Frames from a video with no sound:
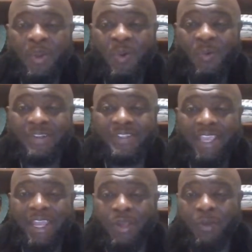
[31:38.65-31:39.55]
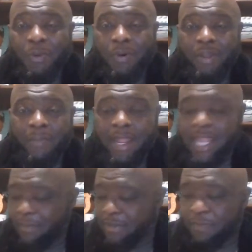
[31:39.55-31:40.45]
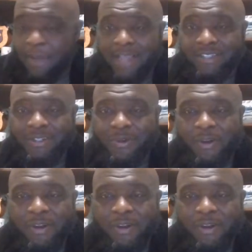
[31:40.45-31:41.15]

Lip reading: Once again, good morning. My name is Pastor Quinn